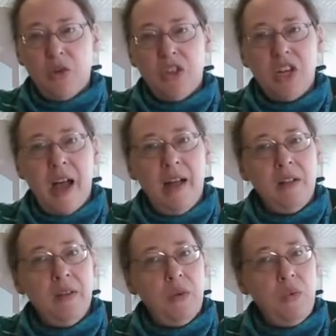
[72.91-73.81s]
Your
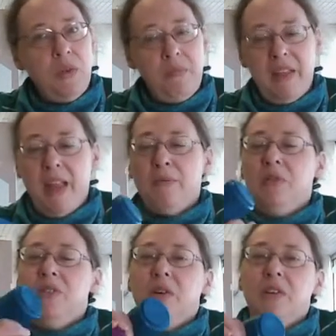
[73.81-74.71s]
child would be
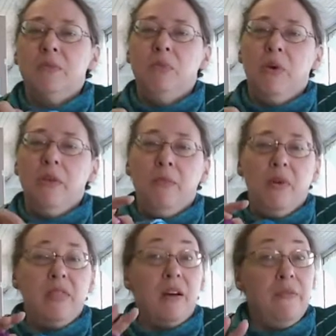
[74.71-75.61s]
able to explore
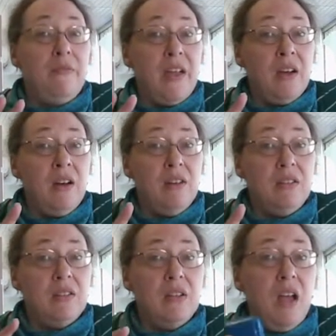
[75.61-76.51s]
them with their
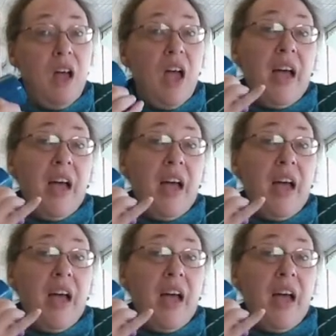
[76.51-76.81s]
fingers